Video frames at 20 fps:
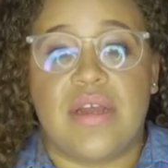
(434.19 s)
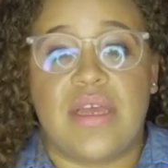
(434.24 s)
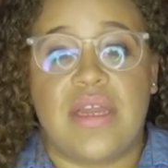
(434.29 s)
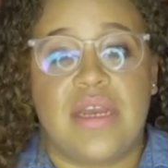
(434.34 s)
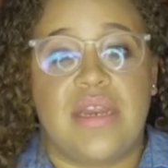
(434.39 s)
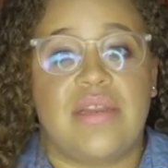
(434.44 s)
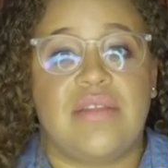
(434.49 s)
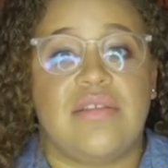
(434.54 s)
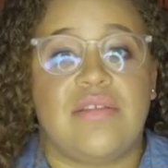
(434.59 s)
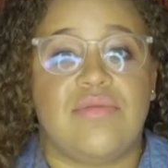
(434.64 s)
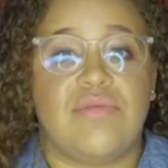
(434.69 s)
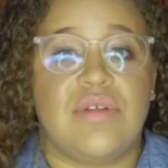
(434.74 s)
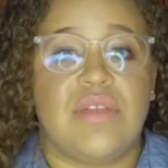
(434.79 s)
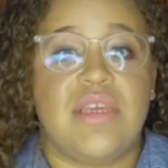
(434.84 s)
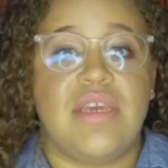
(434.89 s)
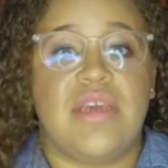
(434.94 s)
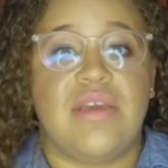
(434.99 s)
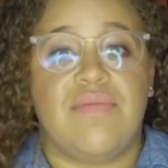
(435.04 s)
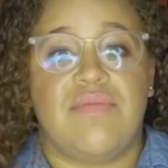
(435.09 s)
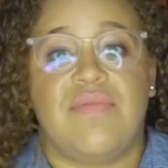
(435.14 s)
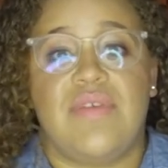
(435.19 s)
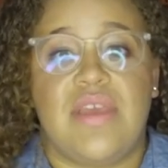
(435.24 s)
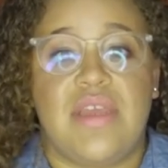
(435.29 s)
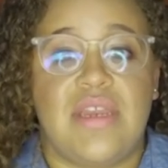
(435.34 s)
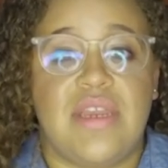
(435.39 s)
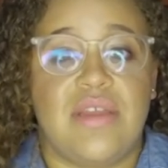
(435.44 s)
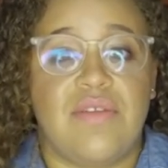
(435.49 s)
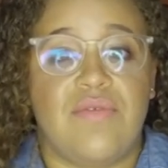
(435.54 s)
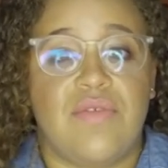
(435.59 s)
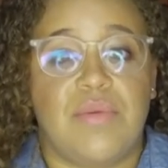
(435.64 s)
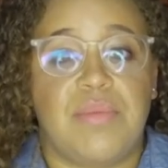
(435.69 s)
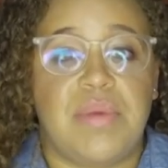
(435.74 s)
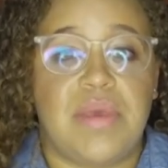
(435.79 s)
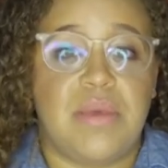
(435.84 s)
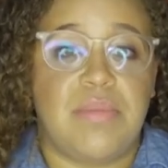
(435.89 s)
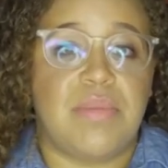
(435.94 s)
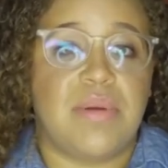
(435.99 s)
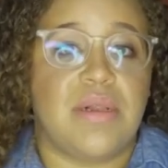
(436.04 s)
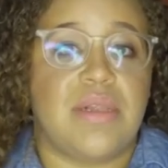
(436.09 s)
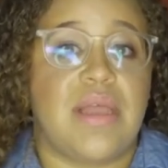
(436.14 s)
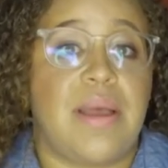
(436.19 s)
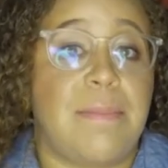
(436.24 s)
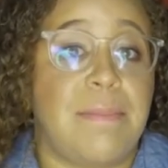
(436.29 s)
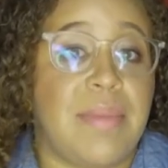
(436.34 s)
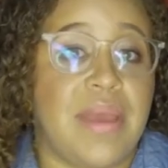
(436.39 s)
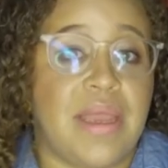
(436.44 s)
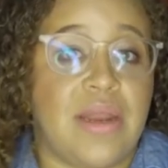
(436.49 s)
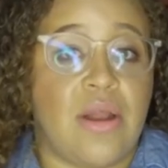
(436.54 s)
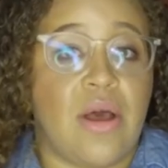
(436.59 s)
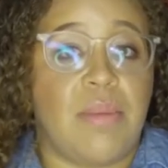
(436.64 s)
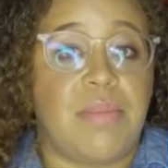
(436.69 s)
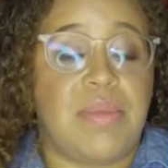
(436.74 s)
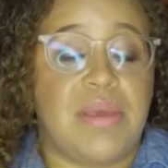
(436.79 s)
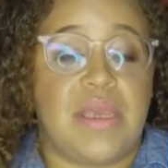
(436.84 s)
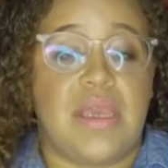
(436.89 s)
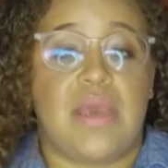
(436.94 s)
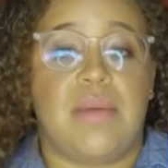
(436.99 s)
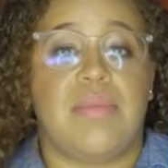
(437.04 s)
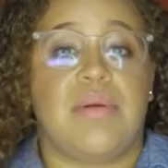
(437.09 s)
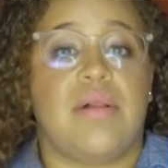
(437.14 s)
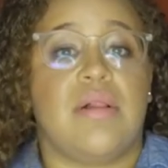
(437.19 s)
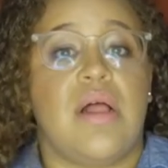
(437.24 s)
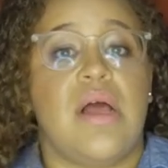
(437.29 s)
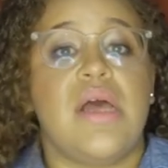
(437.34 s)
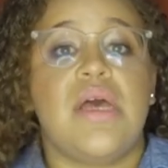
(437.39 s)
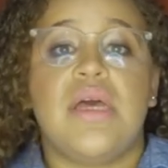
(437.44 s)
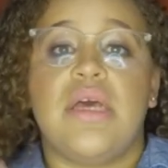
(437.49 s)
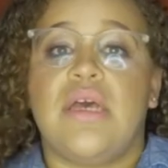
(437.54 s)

And it's really convenient for people that may not be able